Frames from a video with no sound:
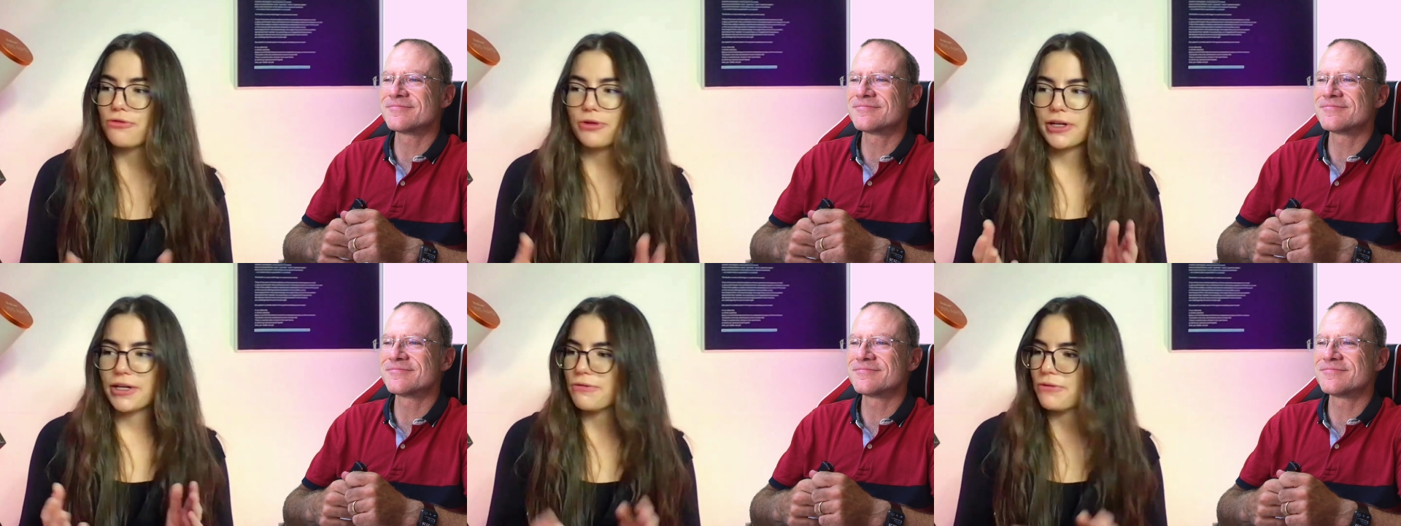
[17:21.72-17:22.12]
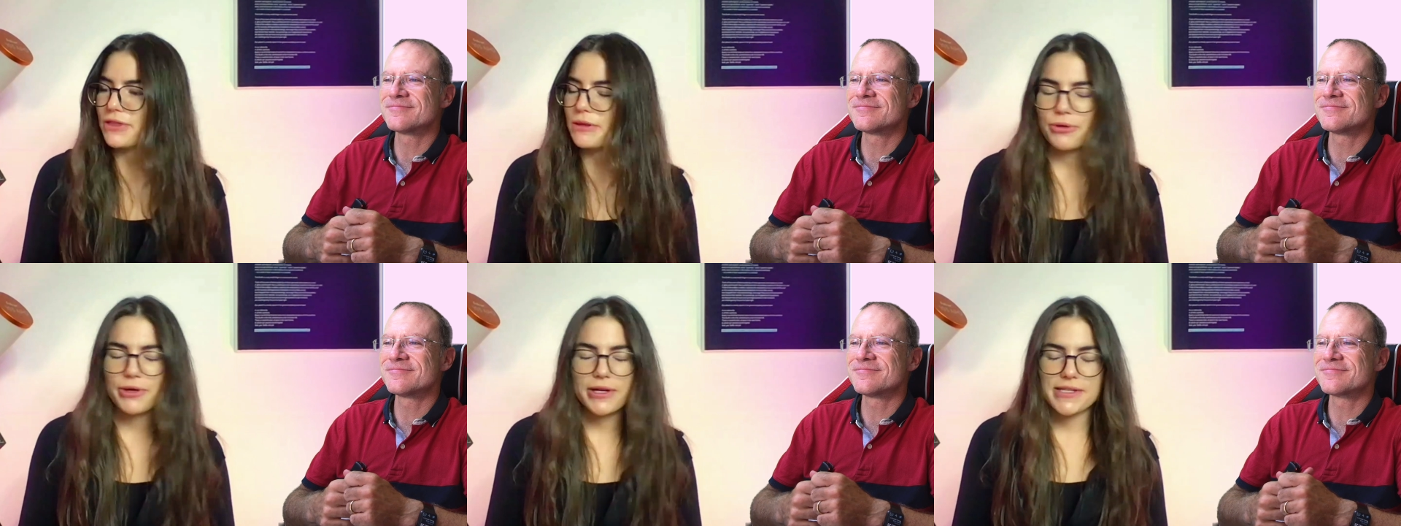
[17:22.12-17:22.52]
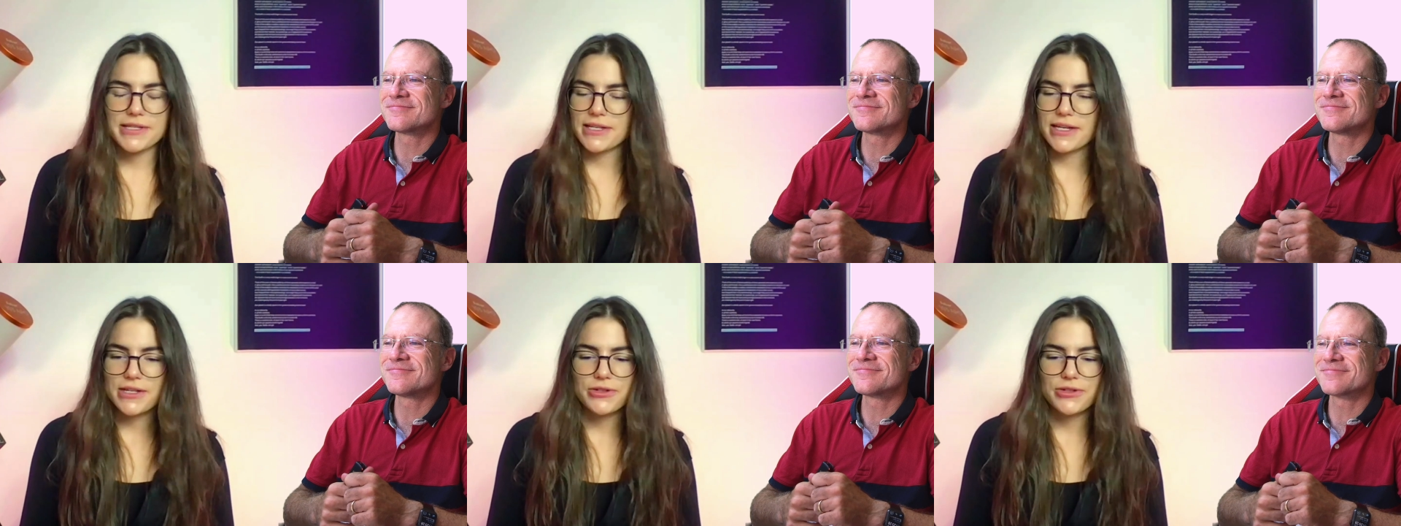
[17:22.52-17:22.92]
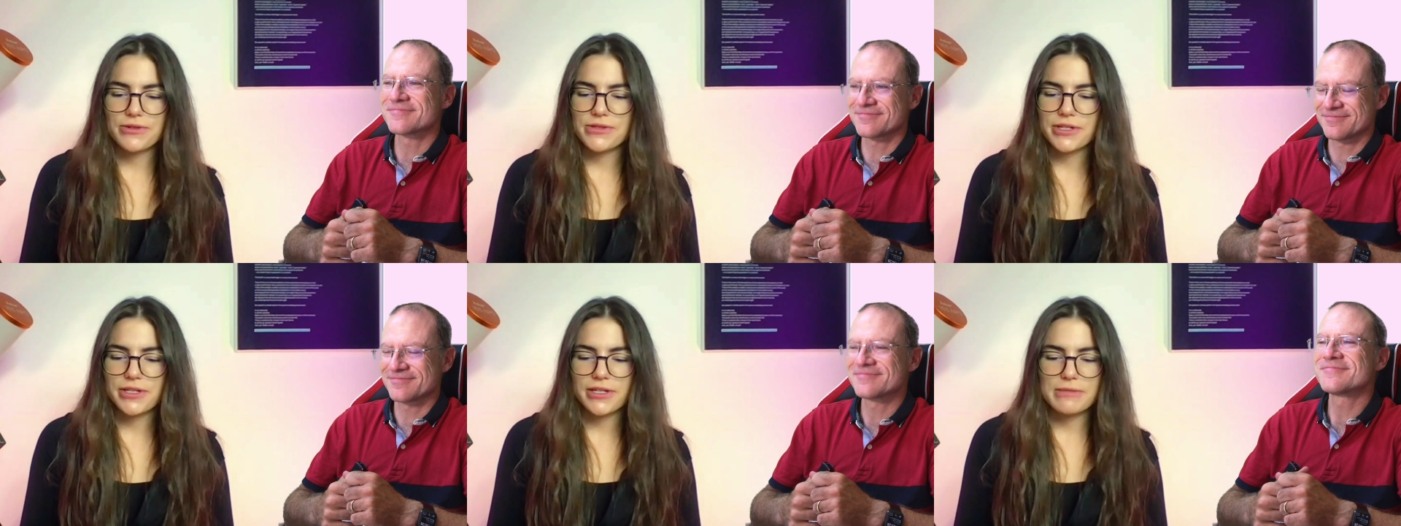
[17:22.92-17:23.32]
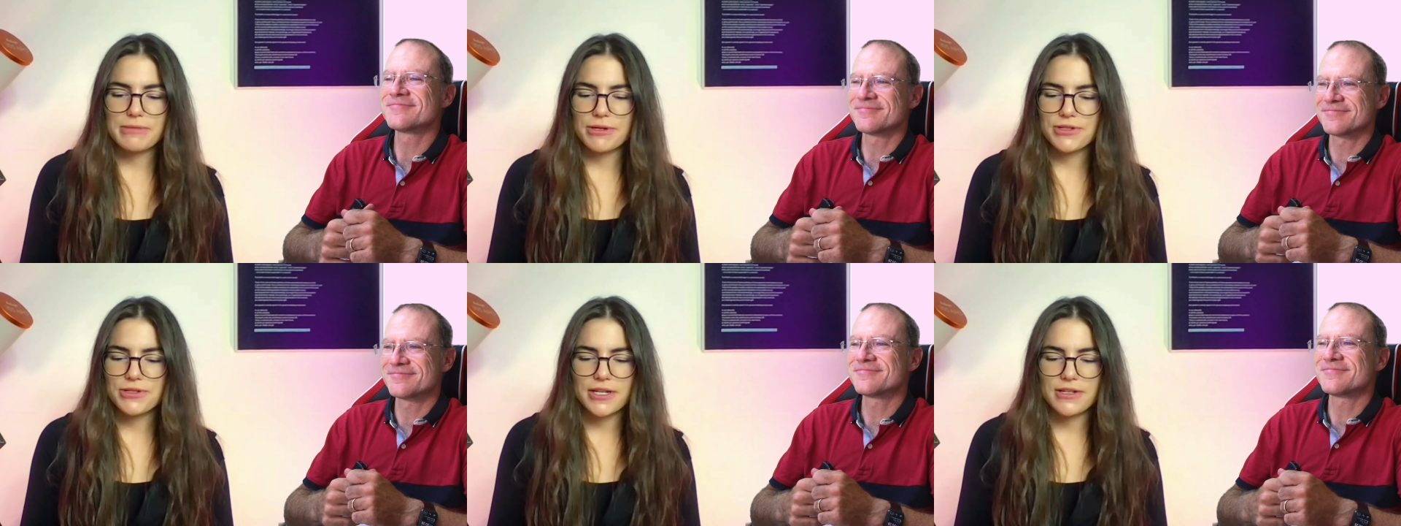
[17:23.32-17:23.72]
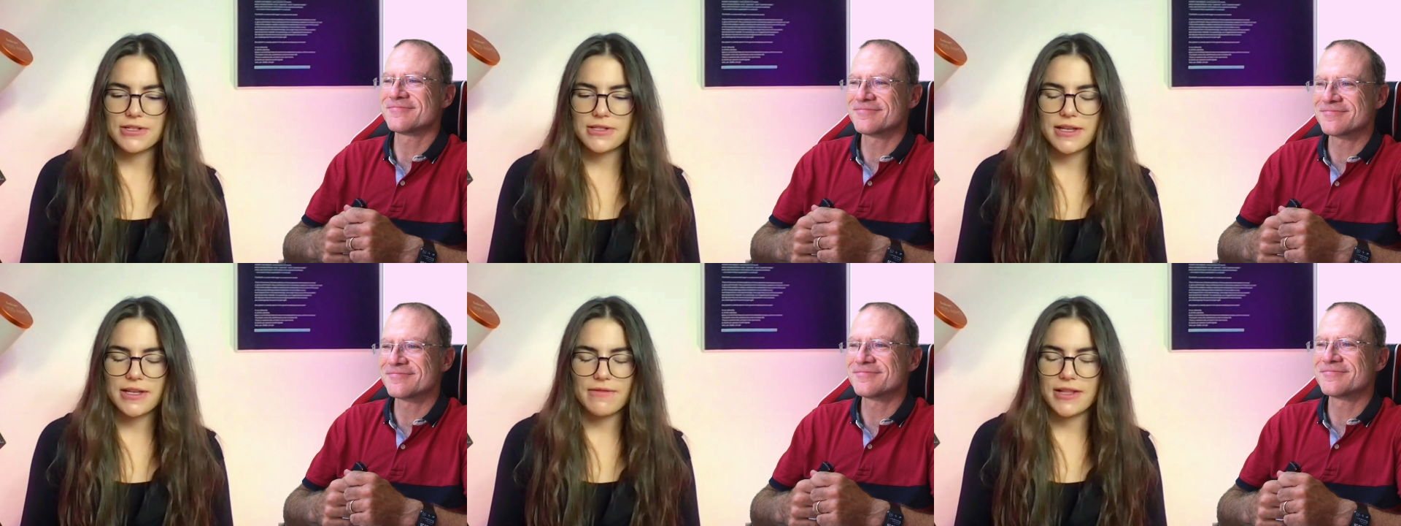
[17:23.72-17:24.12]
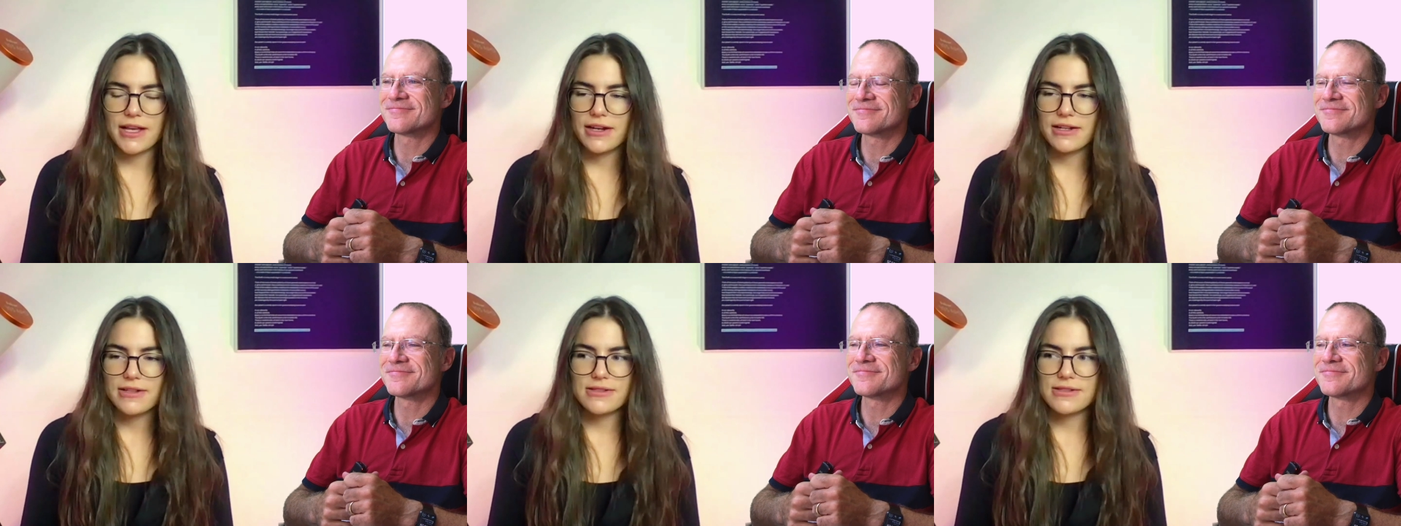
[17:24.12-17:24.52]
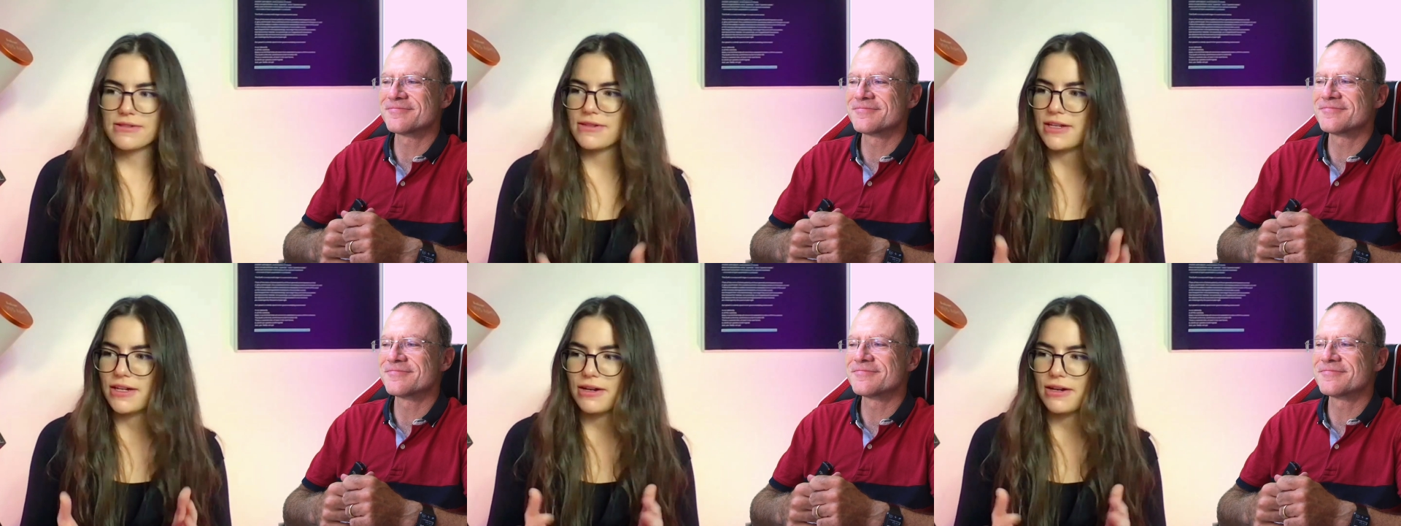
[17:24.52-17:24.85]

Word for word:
Speaker 1: go for it with the zero point six X reducer, especially just given that it's,